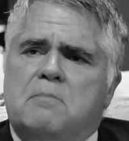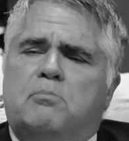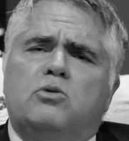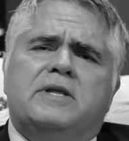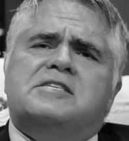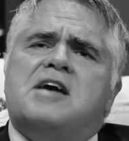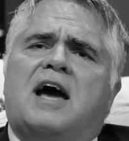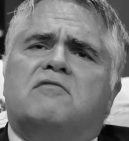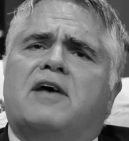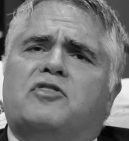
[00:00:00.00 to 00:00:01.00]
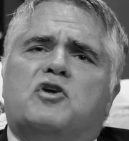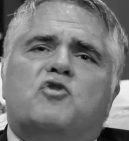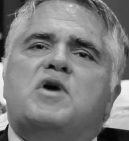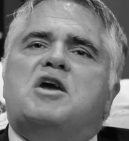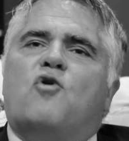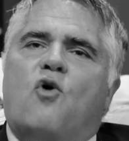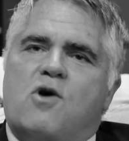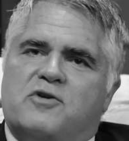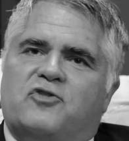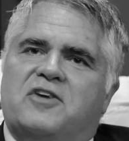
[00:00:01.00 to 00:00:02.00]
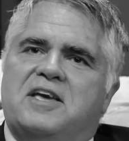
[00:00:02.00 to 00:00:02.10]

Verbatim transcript: is kind of like the Greek chorus.